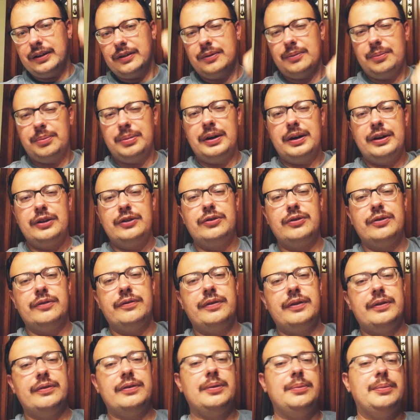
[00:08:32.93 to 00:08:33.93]
we'll probably do the
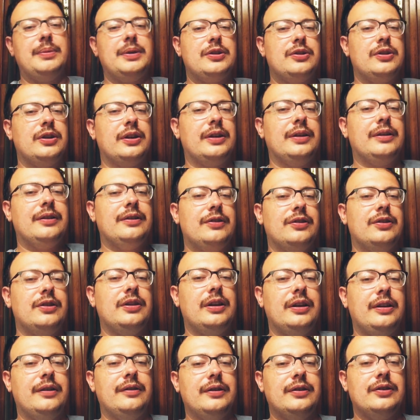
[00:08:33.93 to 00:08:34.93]
50 chicken
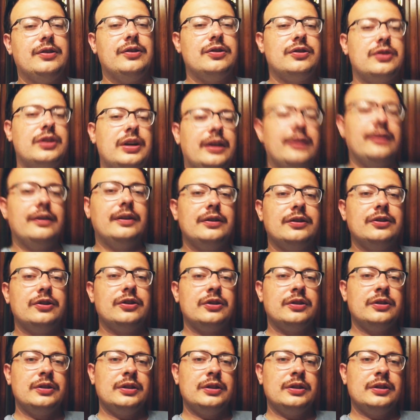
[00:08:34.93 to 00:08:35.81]
challenge.